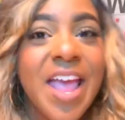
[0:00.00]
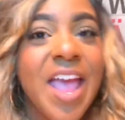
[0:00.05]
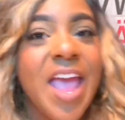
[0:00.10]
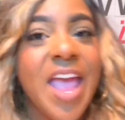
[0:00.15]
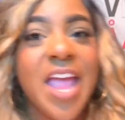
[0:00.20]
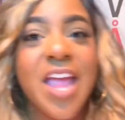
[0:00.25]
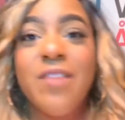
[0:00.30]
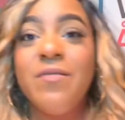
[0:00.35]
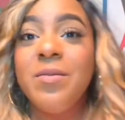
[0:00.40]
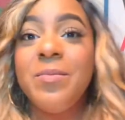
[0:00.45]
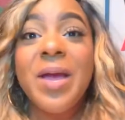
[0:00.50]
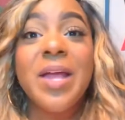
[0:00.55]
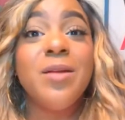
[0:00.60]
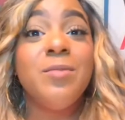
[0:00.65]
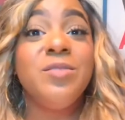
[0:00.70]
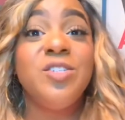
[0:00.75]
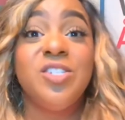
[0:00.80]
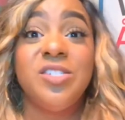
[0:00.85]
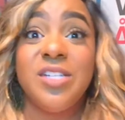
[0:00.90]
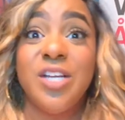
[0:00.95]
Everybody
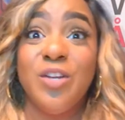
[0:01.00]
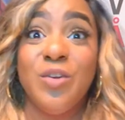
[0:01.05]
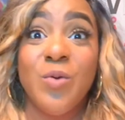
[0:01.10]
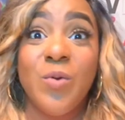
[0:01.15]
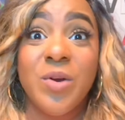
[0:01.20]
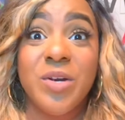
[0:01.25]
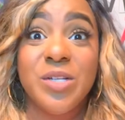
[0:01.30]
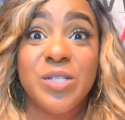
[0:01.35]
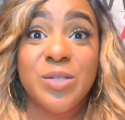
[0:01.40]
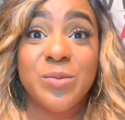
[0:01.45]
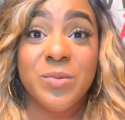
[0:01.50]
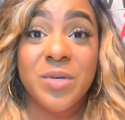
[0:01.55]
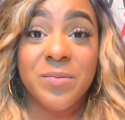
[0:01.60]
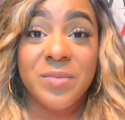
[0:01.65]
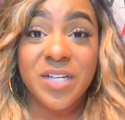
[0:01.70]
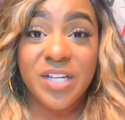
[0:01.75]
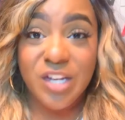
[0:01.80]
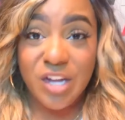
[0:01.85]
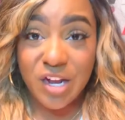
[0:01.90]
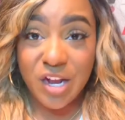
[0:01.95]
would just ignore this
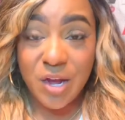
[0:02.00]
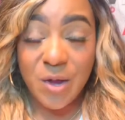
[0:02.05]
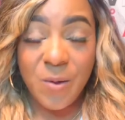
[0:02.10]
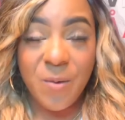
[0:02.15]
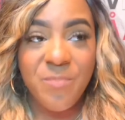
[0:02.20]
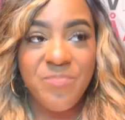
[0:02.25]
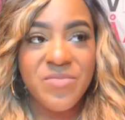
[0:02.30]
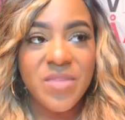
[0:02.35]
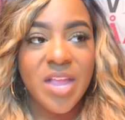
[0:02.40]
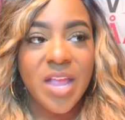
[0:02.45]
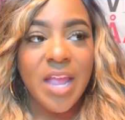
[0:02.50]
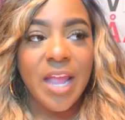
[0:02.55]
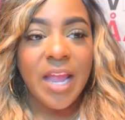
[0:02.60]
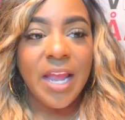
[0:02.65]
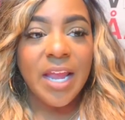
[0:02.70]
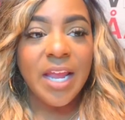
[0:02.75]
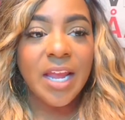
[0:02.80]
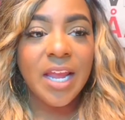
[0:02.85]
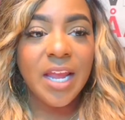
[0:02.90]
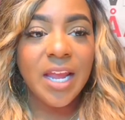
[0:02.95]
woman, you know?
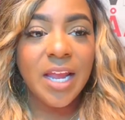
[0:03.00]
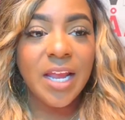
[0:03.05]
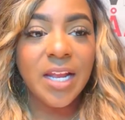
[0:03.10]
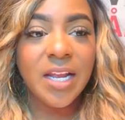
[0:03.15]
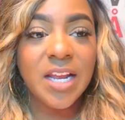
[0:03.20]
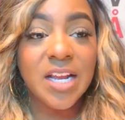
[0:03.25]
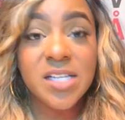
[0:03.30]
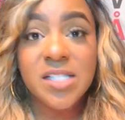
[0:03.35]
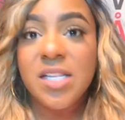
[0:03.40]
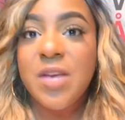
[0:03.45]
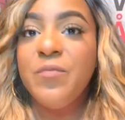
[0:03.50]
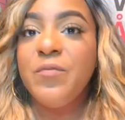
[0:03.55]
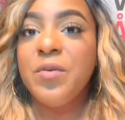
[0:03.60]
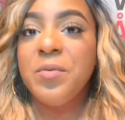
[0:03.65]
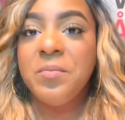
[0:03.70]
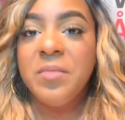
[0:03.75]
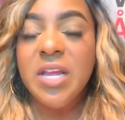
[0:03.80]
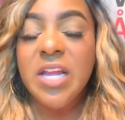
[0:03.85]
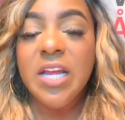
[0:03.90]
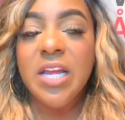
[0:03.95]
And except for
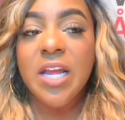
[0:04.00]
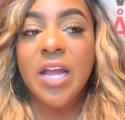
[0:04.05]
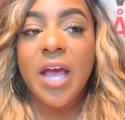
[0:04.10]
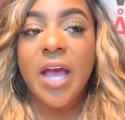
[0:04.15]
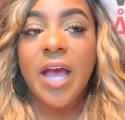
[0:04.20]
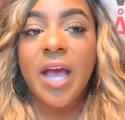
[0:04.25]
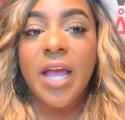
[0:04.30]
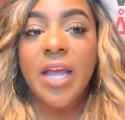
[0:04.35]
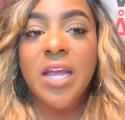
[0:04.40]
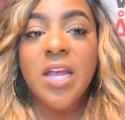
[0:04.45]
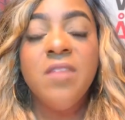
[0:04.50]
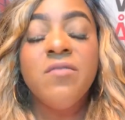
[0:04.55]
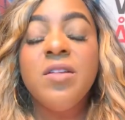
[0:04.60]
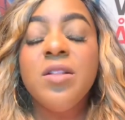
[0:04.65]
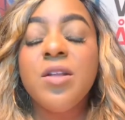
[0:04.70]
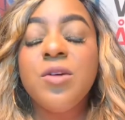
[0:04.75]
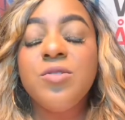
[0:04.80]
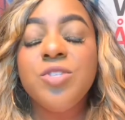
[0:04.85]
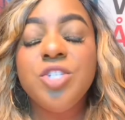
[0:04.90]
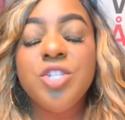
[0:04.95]
me,
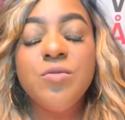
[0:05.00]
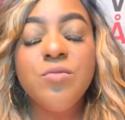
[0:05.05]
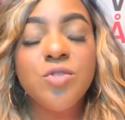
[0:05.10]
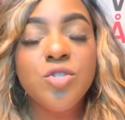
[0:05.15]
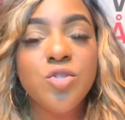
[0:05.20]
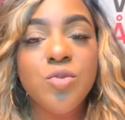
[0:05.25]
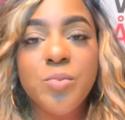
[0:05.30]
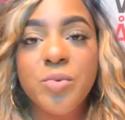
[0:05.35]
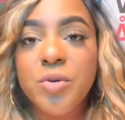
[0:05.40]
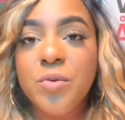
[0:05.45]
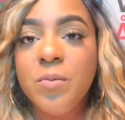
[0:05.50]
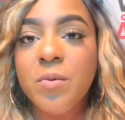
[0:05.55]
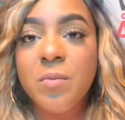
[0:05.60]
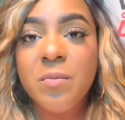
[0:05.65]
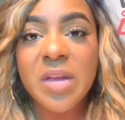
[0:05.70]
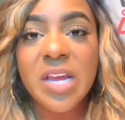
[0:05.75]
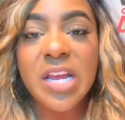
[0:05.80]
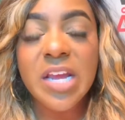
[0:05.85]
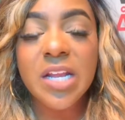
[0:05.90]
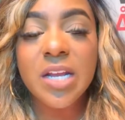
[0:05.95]
even though she was super duper
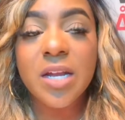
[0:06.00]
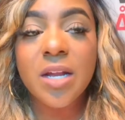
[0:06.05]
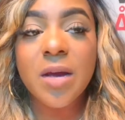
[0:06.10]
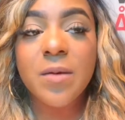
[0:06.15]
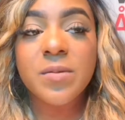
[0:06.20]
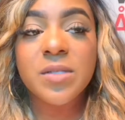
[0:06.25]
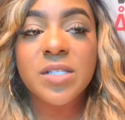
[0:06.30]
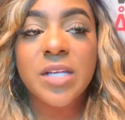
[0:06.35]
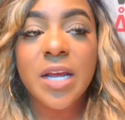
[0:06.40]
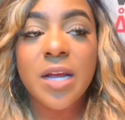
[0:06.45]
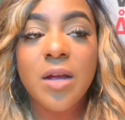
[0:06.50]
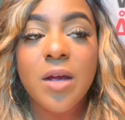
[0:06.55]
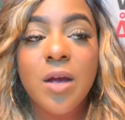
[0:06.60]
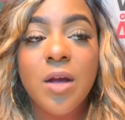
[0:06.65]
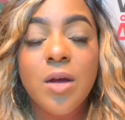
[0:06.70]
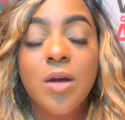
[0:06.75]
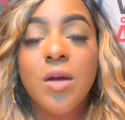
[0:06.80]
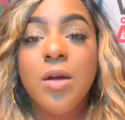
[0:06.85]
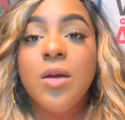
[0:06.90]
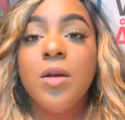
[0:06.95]
mean, and I would say,
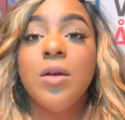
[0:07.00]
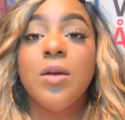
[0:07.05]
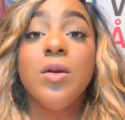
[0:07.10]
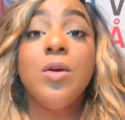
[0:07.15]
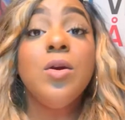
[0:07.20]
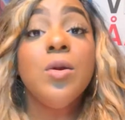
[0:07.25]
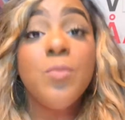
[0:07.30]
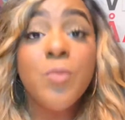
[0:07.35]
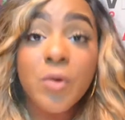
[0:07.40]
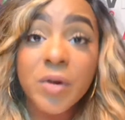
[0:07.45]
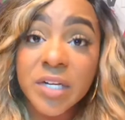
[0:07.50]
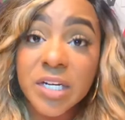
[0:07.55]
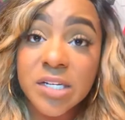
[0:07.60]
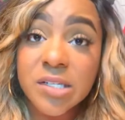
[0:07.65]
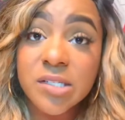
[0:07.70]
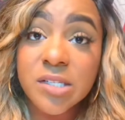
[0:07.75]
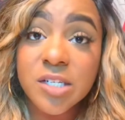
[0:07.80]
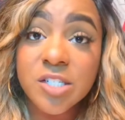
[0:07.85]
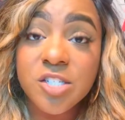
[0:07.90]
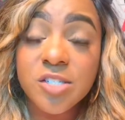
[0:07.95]
good morning,
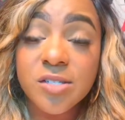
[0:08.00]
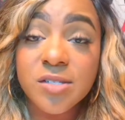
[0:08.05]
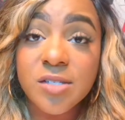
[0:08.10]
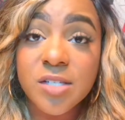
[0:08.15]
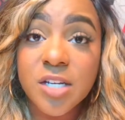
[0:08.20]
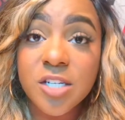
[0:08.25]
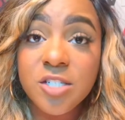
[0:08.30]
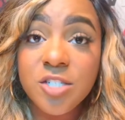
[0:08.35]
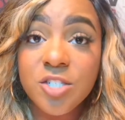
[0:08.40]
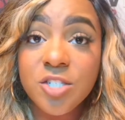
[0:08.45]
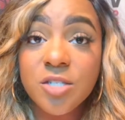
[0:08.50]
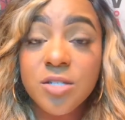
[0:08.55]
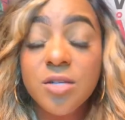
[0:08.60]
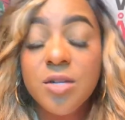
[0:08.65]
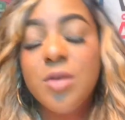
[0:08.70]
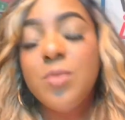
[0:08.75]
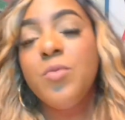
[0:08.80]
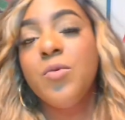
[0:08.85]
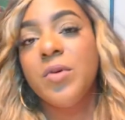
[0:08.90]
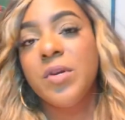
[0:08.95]
such and such.
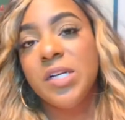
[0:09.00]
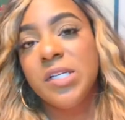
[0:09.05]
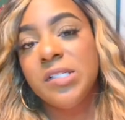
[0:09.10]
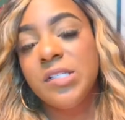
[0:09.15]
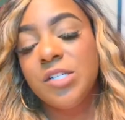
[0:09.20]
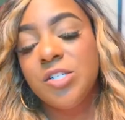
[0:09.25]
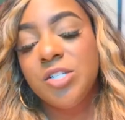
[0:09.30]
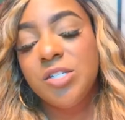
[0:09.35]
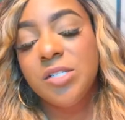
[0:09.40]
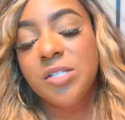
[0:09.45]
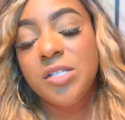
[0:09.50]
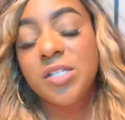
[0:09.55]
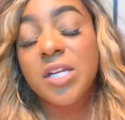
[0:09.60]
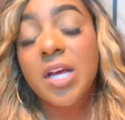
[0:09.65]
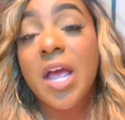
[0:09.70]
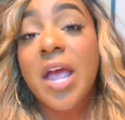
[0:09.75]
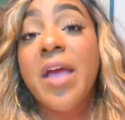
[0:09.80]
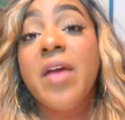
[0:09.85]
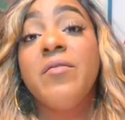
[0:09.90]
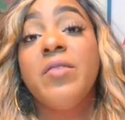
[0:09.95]
Good morning, such and such.
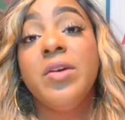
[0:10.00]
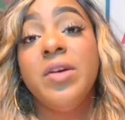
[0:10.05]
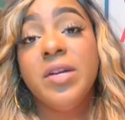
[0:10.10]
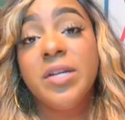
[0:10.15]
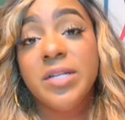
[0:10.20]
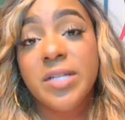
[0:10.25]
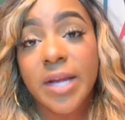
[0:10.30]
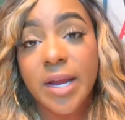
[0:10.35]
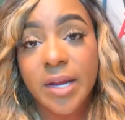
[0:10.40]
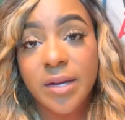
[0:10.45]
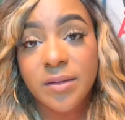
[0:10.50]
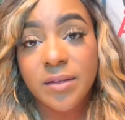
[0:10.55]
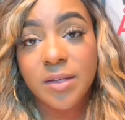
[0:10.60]
Have a good day.